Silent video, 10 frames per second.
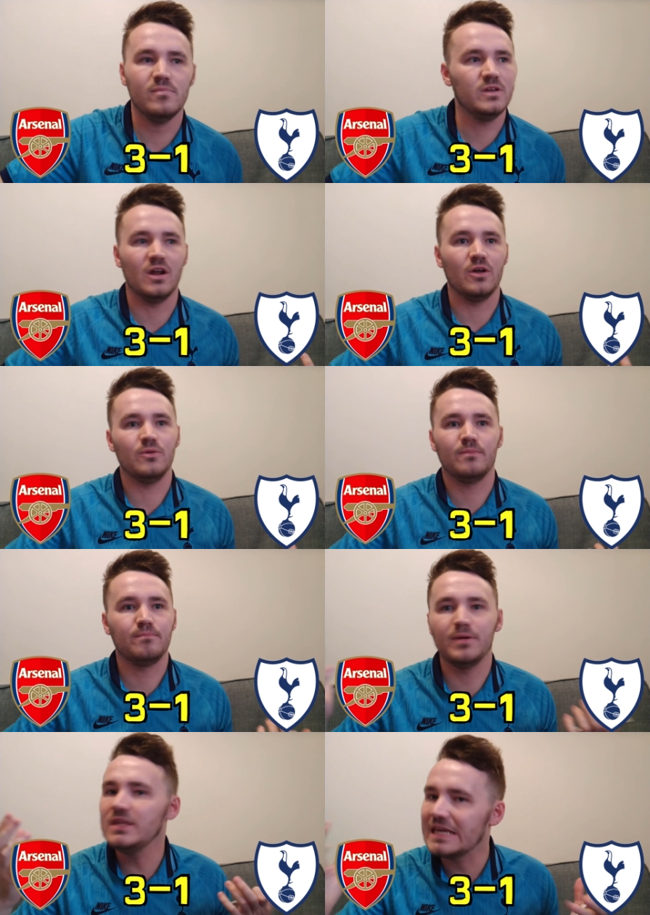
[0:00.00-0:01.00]
you know,
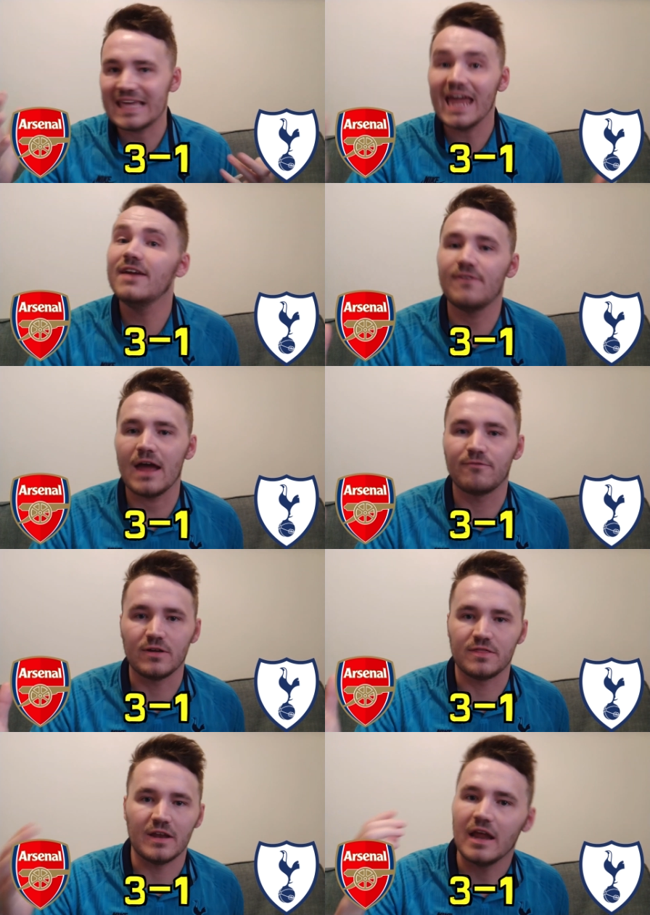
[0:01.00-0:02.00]
but you gave it
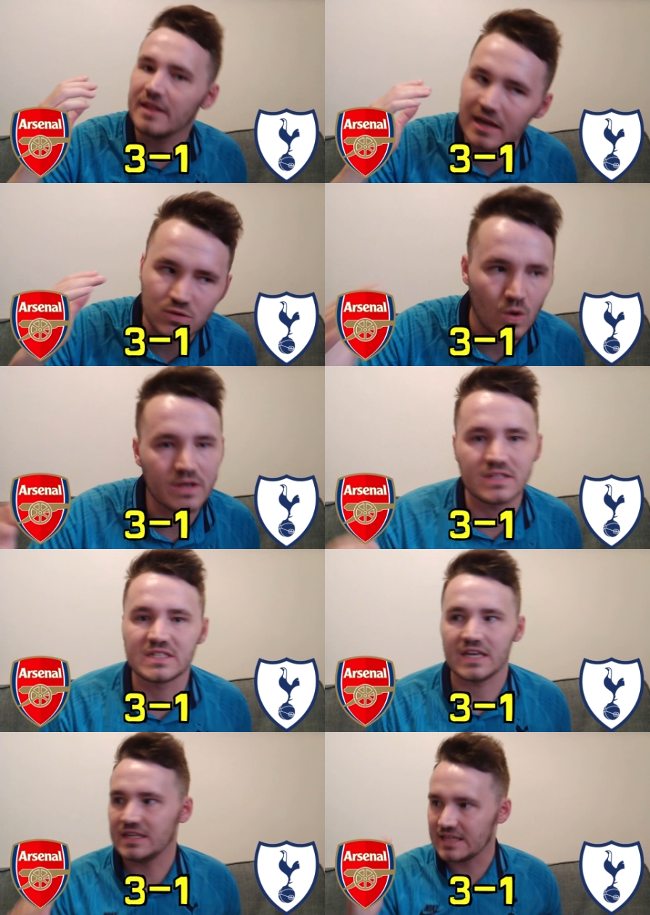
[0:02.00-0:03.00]
everything, and that's what I can
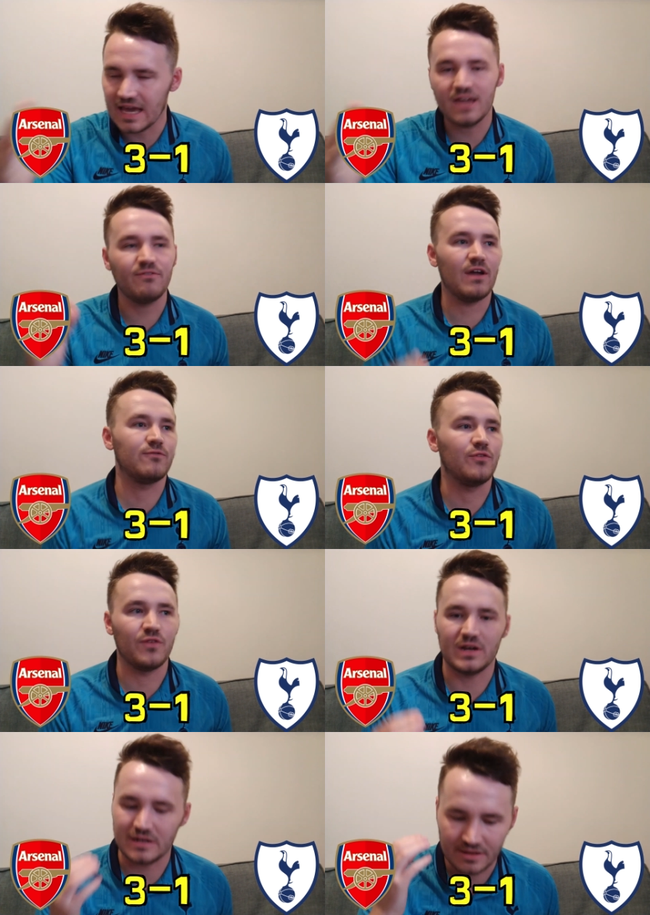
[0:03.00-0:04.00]
say. You gave it
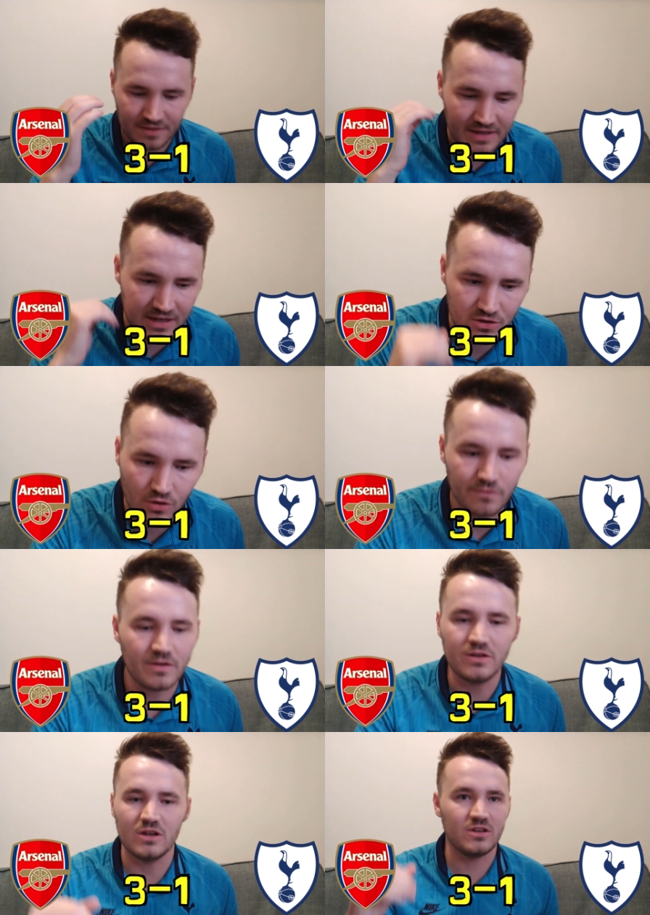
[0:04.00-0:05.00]
everything, and I think in North
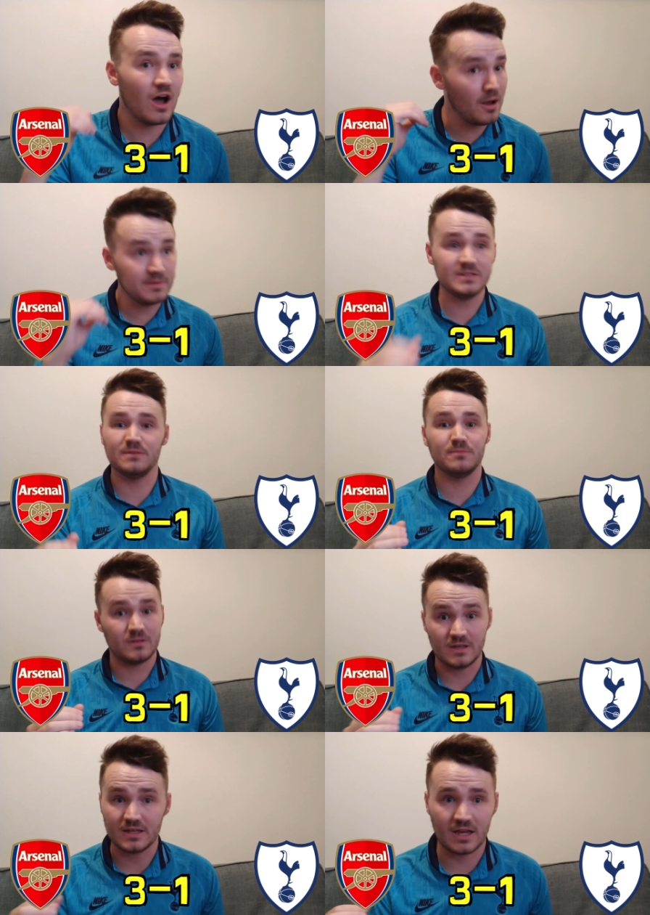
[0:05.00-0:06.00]
London derbies in
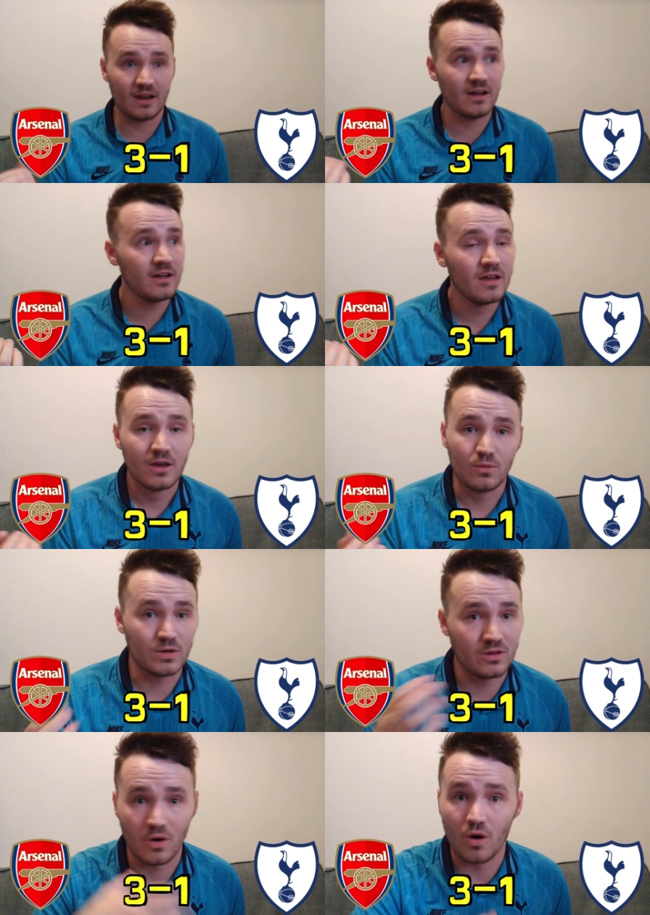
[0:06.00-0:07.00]
particular,
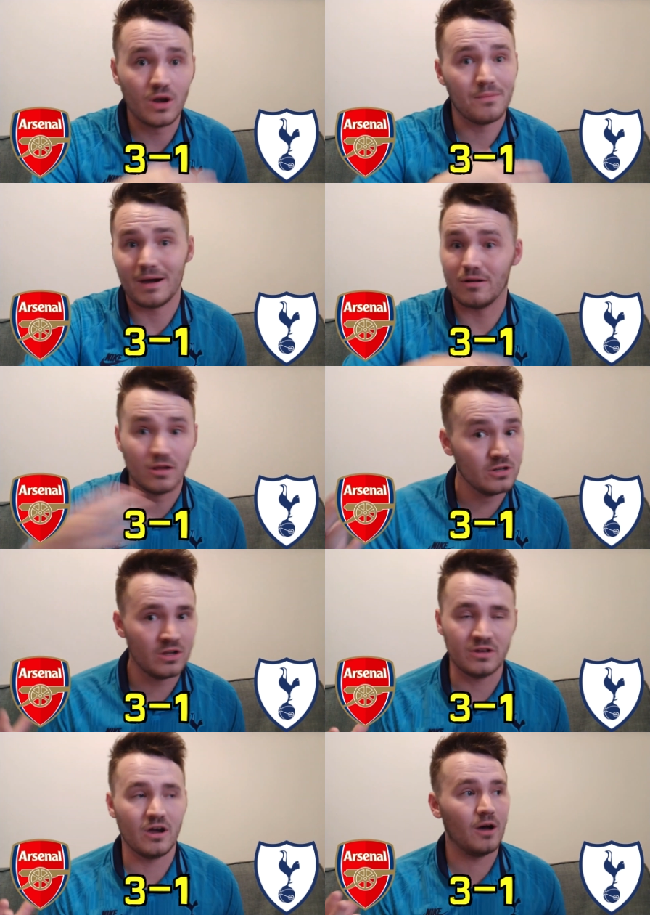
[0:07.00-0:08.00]
we can go on about
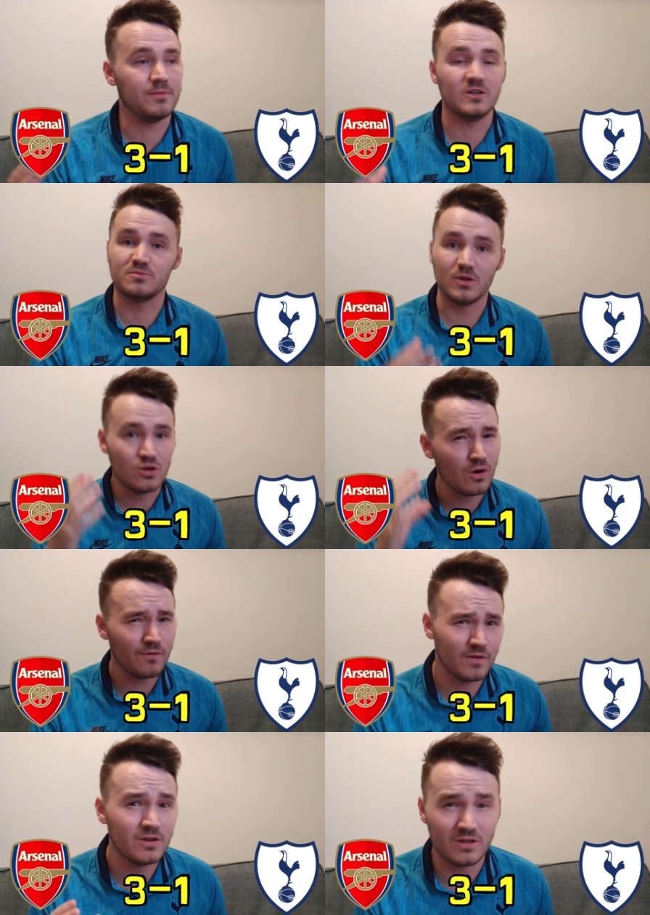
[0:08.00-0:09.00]
London derbies, but
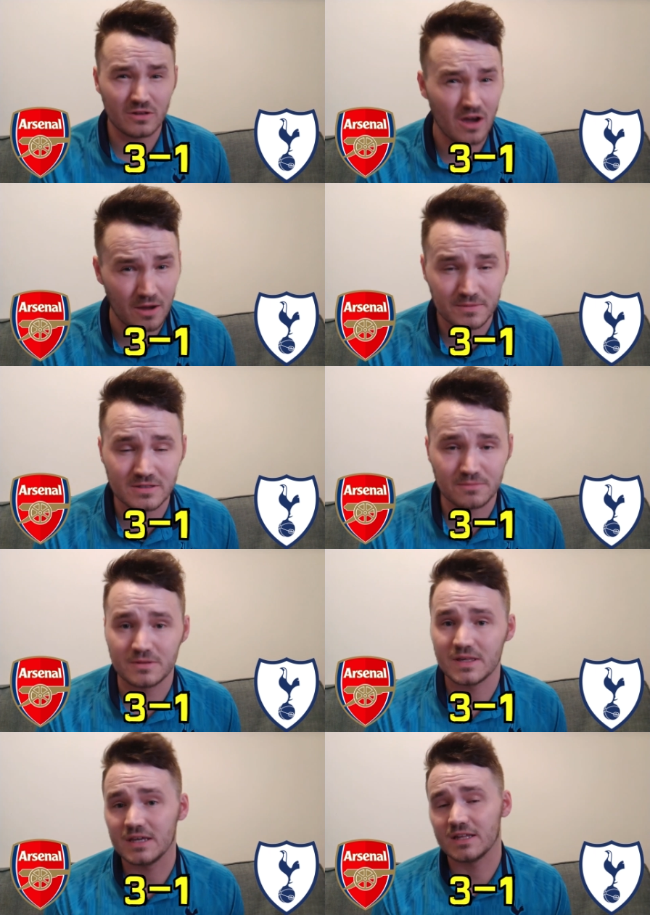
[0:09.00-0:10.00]
North London derbies in
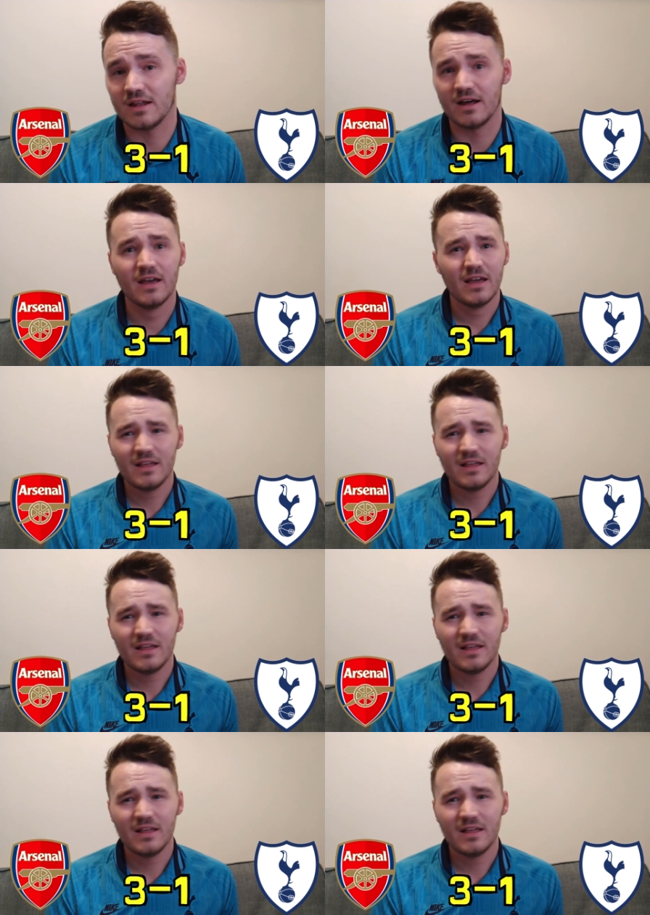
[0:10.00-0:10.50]
particular,